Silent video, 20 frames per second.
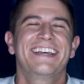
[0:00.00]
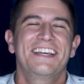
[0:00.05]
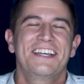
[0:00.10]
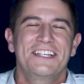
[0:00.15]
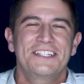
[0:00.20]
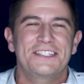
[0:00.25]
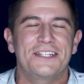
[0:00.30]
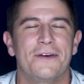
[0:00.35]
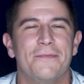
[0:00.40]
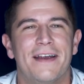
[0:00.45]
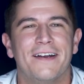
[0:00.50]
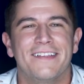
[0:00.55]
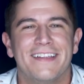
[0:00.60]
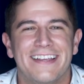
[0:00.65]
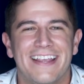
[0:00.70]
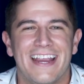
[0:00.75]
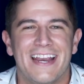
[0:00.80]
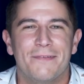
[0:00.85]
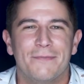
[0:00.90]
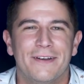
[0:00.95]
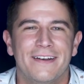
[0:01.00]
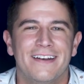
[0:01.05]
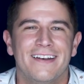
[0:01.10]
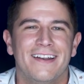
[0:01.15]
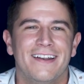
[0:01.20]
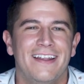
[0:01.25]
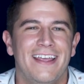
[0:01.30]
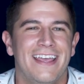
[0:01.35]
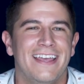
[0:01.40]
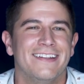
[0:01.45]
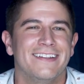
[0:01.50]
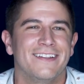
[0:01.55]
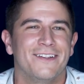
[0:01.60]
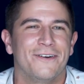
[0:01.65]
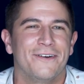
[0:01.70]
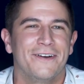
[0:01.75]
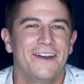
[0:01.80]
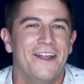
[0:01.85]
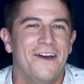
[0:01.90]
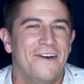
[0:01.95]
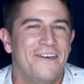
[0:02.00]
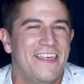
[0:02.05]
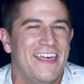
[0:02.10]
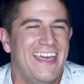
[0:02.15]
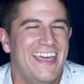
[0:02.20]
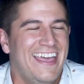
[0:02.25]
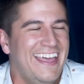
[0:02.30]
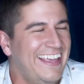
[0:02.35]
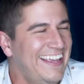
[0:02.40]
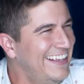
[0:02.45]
so apparently Cameron and Lauren know. I